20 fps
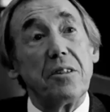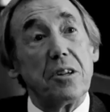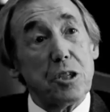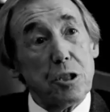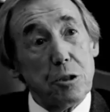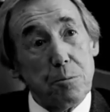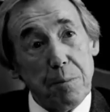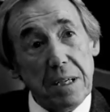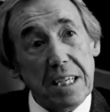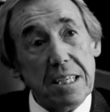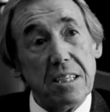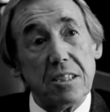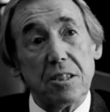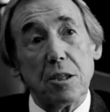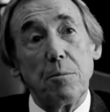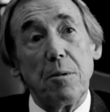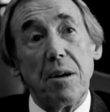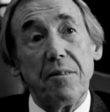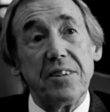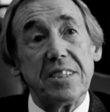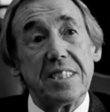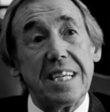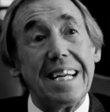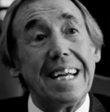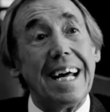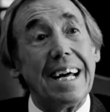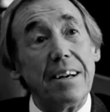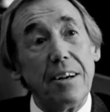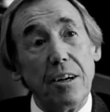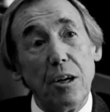the speed it's come off his head,
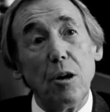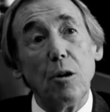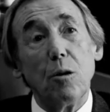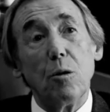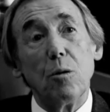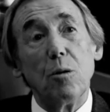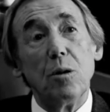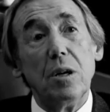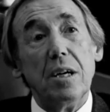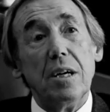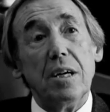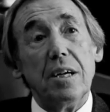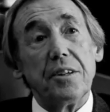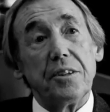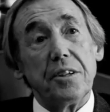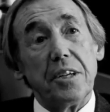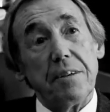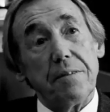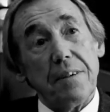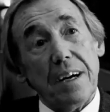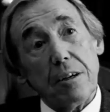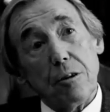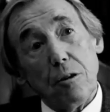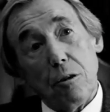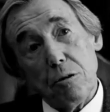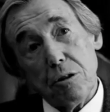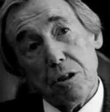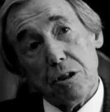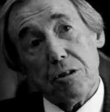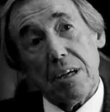I know that if I go
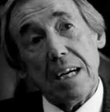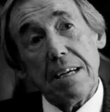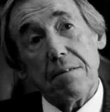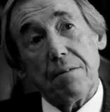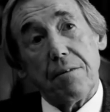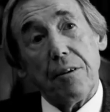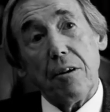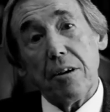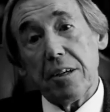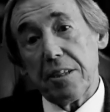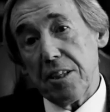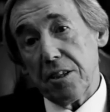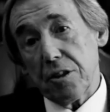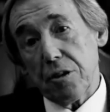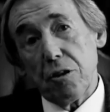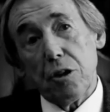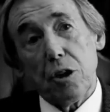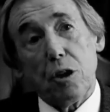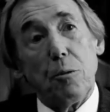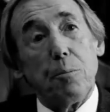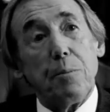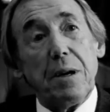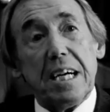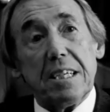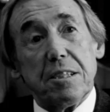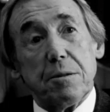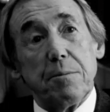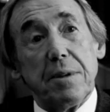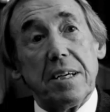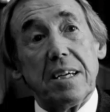straight for it, it's going to go
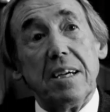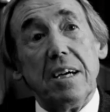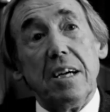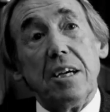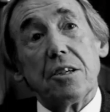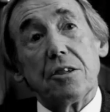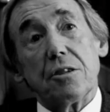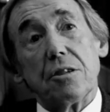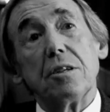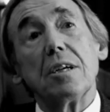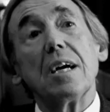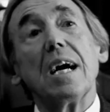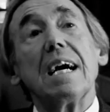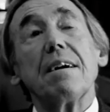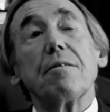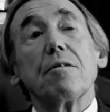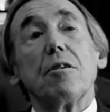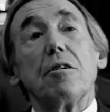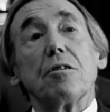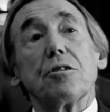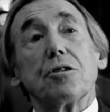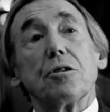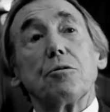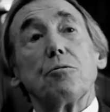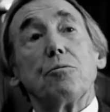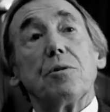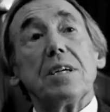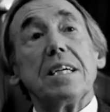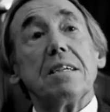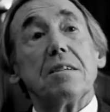past me. So now I've got to
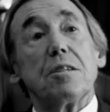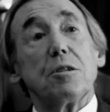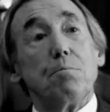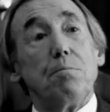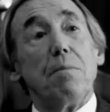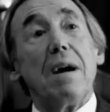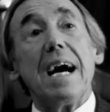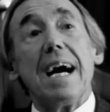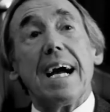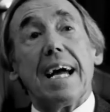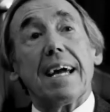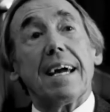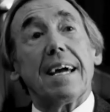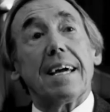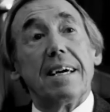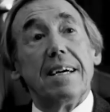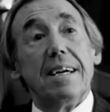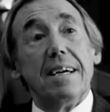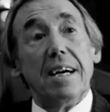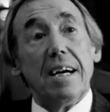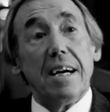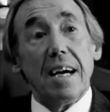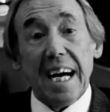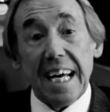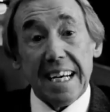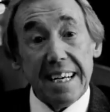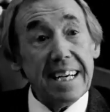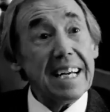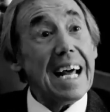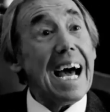reach back
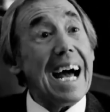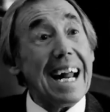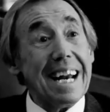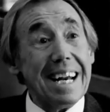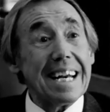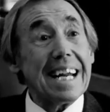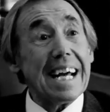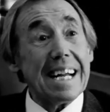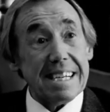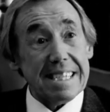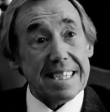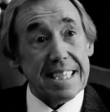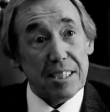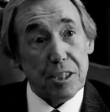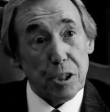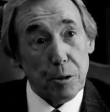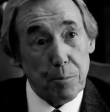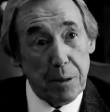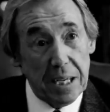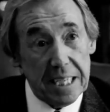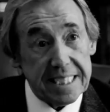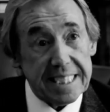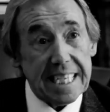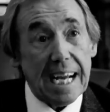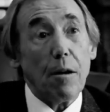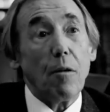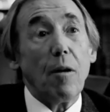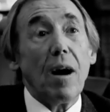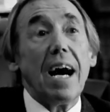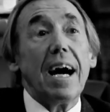and anticipate
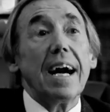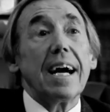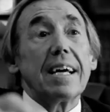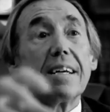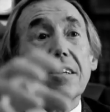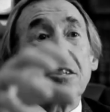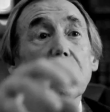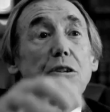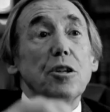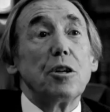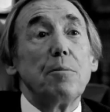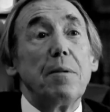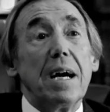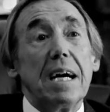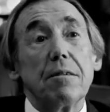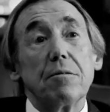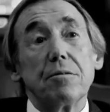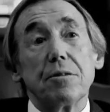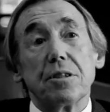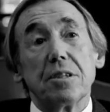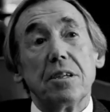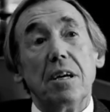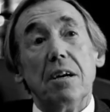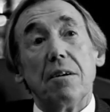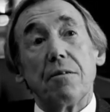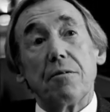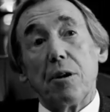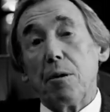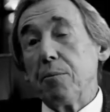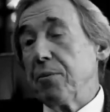how high it's going to bounce
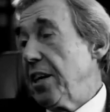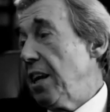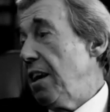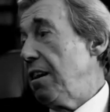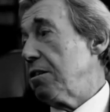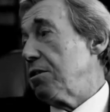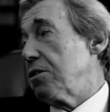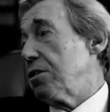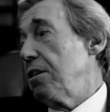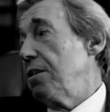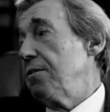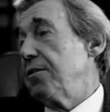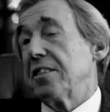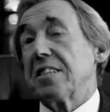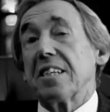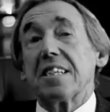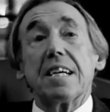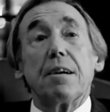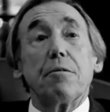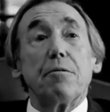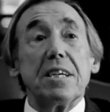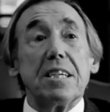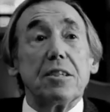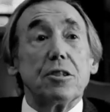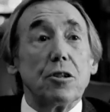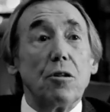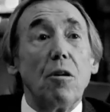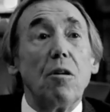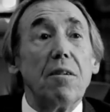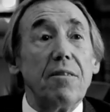from the hard surface. As I reach
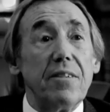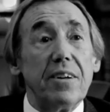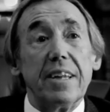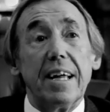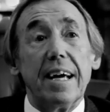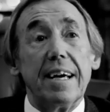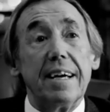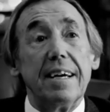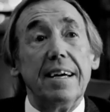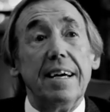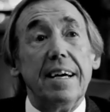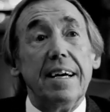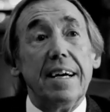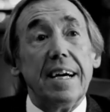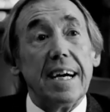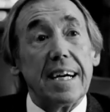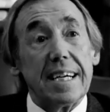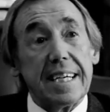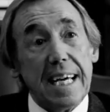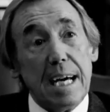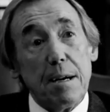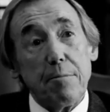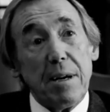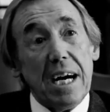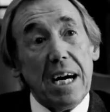over there and get my